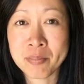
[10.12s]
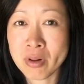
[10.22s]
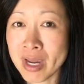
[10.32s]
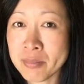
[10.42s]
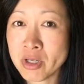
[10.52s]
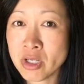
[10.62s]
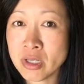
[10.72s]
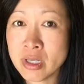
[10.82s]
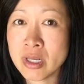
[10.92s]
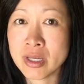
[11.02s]
primer,
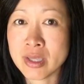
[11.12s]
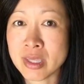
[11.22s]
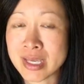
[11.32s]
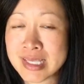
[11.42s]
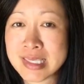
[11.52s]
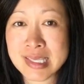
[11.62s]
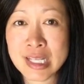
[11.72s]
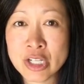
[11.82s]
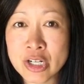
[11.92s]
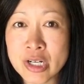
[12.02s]
the
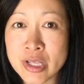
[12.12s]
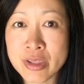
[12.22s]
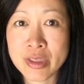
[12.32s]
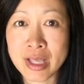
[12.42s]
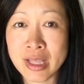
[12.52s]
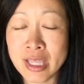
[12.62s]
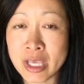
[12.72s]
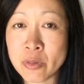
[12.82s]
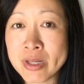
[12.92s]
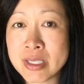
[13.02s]
concealer, the
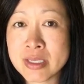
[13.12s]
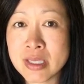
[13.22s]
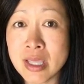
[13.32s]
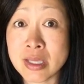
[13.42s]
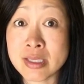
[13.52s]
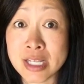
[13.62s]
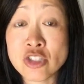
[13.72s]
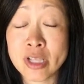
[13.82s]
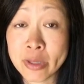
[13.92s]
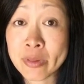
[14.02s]

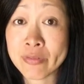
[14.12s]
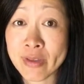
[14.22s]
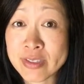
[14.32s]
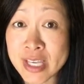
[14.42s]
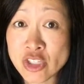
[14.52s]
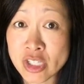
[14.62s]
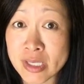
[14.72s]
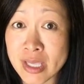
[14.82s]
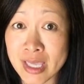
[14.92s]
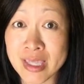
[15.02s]
touch liquid foundation,
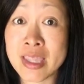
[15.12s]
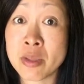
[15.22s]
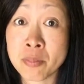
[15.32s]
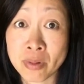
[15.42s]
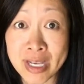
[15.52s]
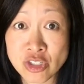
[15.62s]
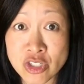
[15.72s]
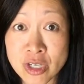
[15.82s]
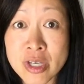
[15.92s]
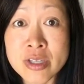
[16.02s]
and then the brush.
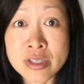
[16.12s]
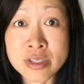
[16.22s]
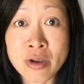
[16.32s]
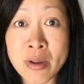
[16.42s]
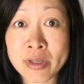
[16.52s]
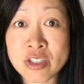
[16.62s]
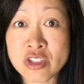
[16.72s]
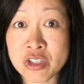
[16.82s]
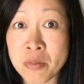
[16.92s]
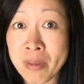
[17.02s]
So I want to
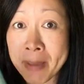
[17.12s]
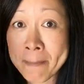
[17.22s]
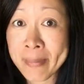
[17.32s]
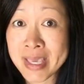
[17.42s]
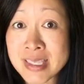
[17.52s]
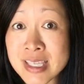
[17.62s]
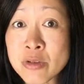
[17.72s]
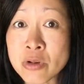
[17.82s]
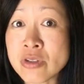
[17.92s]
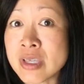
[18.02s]
show you my basic
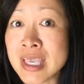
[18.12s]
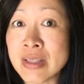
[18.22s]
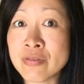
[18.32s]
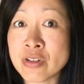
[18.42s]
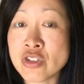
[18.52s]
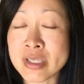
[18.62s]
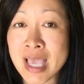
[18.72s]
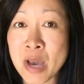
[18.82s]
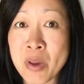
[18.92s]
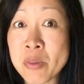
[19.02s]
routine for just
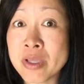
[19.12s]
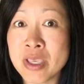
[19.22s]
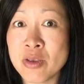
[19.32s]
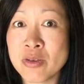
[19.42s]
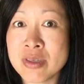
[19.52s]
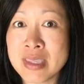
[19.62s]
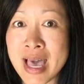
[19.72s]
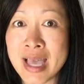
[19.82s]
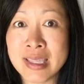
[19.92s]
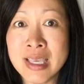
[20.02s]
how I would use
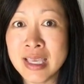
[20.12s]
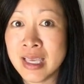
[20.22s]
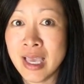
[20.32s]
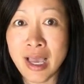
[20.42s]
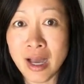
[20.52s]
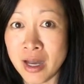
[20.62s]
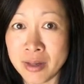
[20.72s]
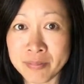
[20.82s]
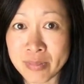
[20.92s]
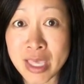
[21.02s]
that
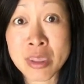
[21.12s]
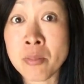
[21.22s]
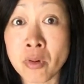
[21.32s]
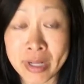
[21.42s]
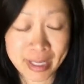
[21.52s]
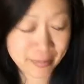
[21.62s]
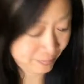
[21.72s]
in the morning.